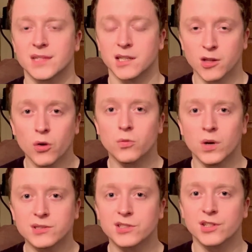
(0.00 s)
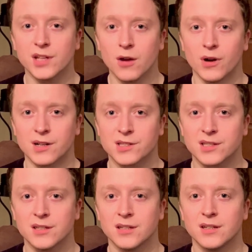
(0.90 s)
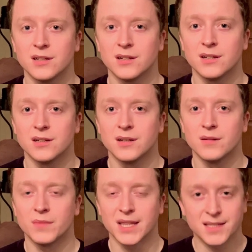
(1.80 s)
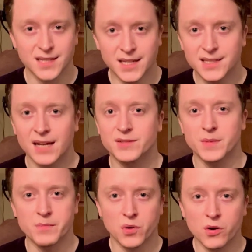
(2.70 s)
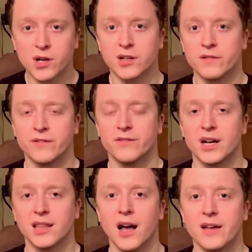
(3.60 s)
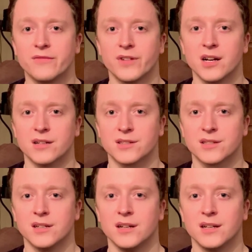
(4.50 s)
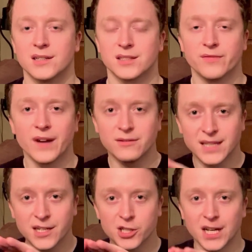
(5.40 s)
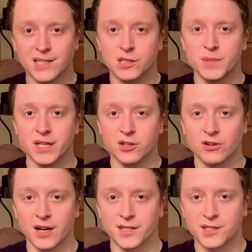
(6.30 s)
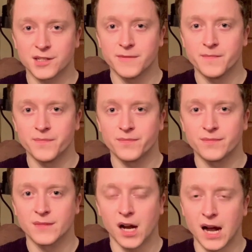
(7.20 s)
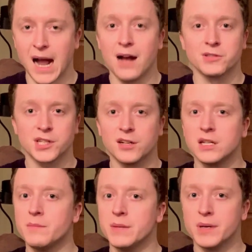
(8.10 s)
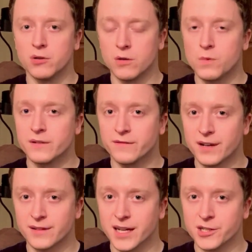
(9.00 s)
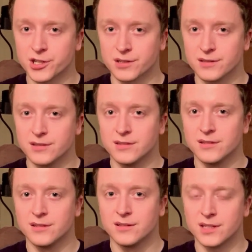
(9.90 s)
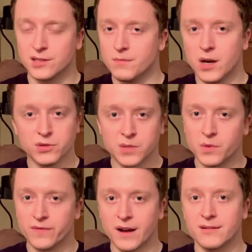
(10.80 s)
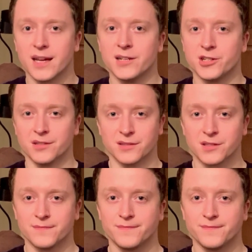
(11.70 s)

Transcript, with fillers: The Lord wants to know us, but there's things that have to be broken off of our life first, because the foundation has to be in Christ. A house can only be built on one foundation. There's not multiple foundations.